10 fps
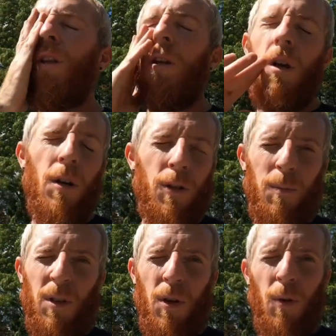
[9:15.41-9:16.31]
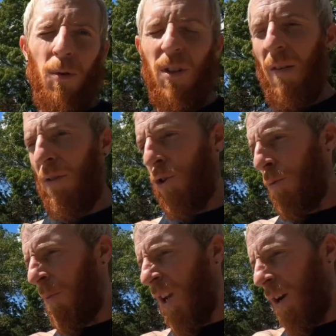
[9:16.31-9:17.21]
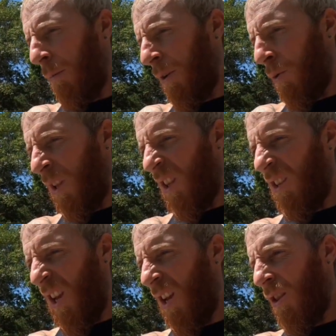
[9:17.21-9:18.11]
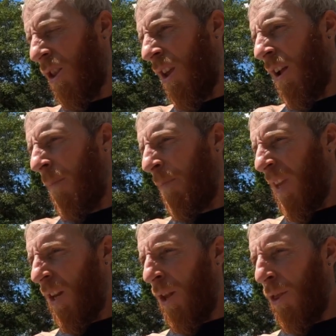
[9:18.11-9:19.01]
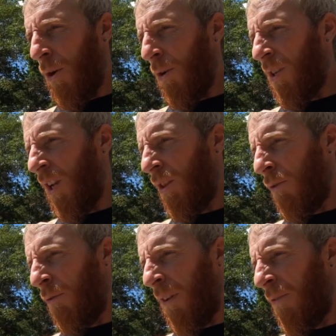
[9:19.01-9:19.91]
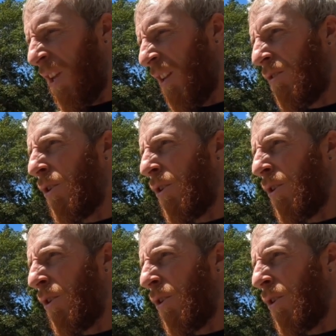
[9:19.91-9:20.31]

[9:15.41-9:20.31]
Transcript: I think it cost me $207. Should be here between the 10th and the 13th or 15th.